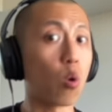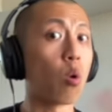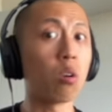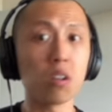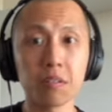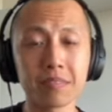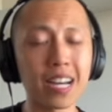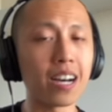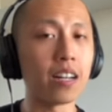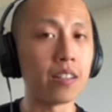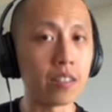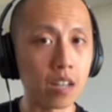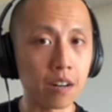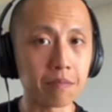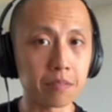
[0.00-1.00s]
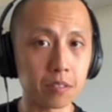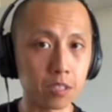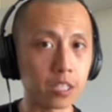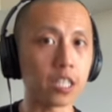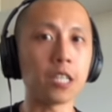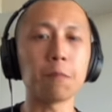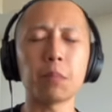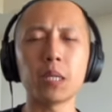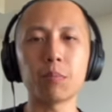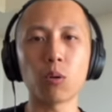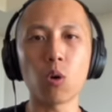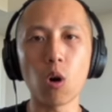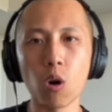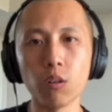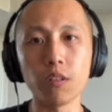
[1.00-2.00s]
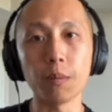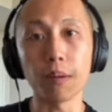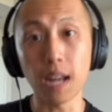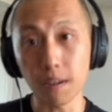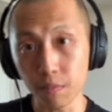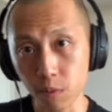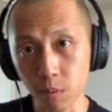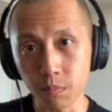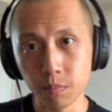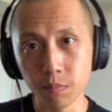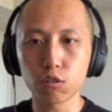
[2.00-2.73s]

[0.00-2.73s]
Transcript: all of that enough to keep people on the platform?